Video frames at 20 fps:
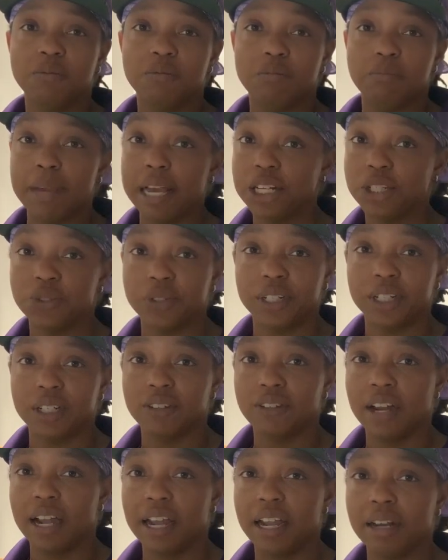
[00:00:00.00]
metric,
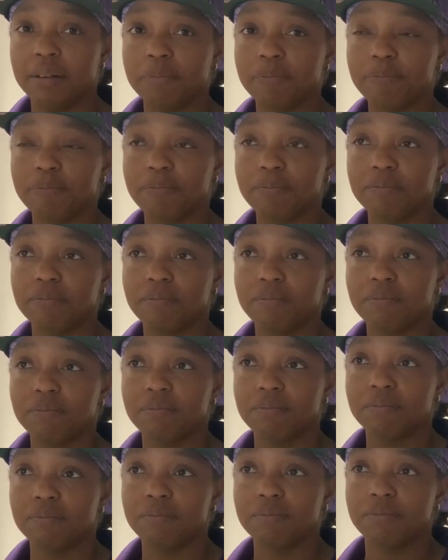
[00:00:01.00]
right?
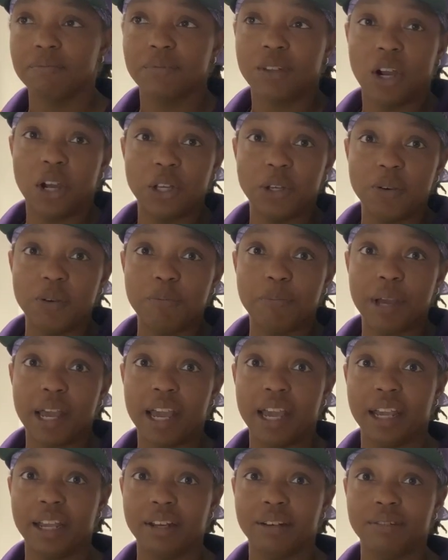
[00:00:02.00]
Are you in
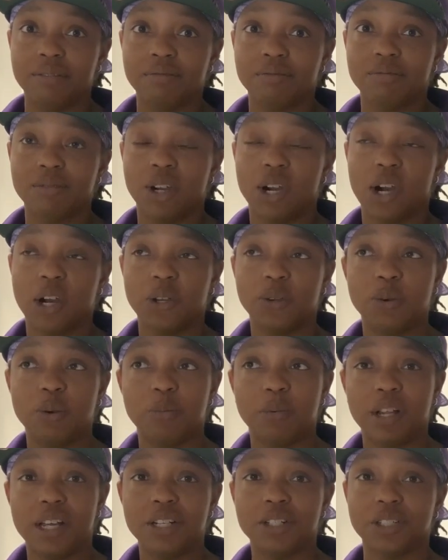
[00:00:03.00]
pain? Are you in
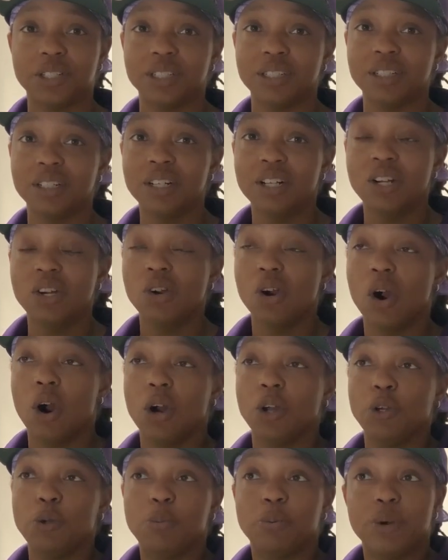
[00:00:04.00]
pleasure? Are
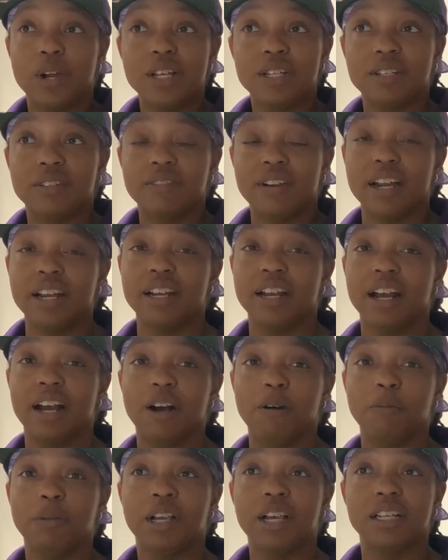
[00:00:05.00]
you present right
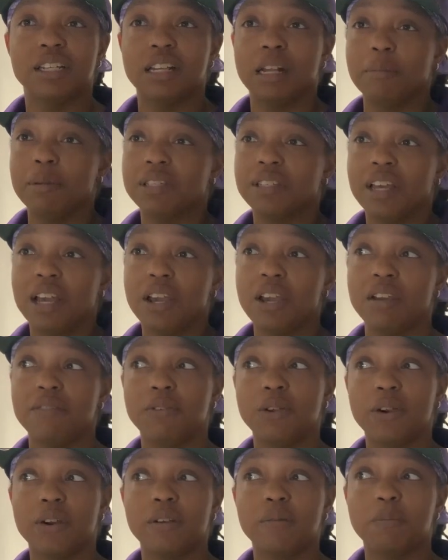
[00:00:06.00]
now? Because let me tell you, if
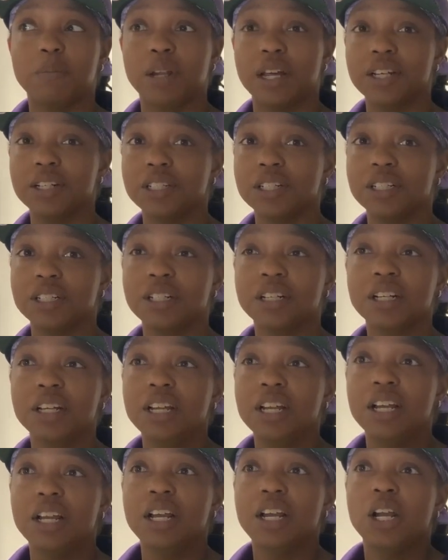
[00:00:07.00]
you're in pleasure,
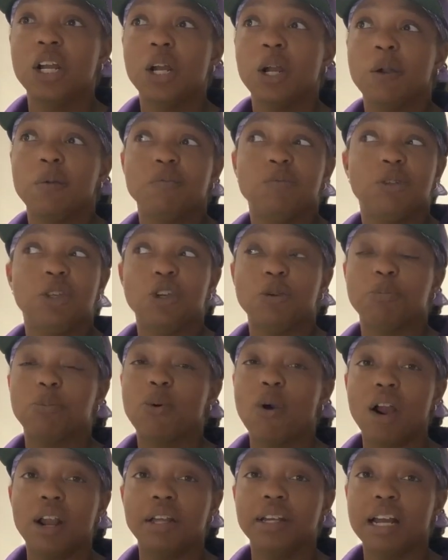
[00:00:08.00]
you're
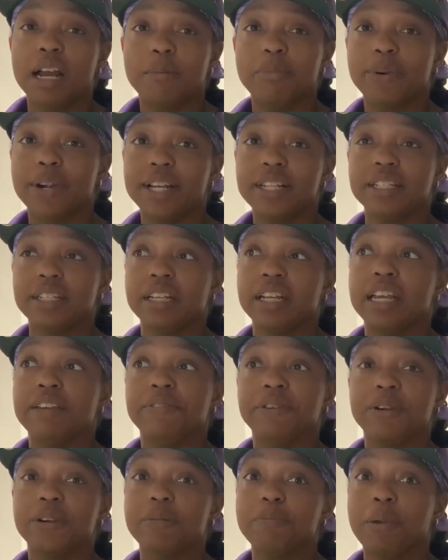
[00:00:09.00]
probably not present. If
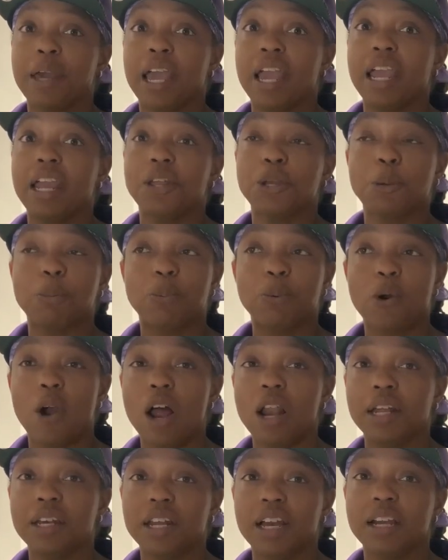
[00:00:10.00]
you're in pain, you're
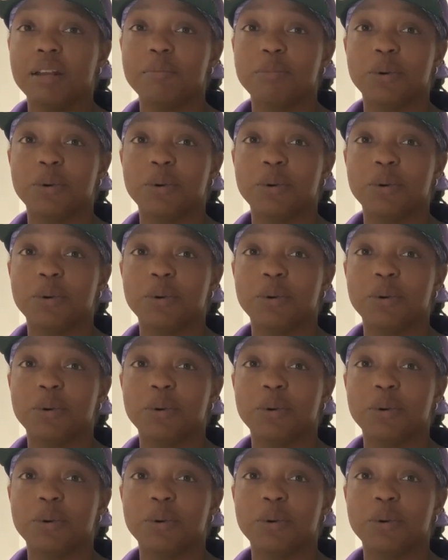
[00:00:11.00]
probably not in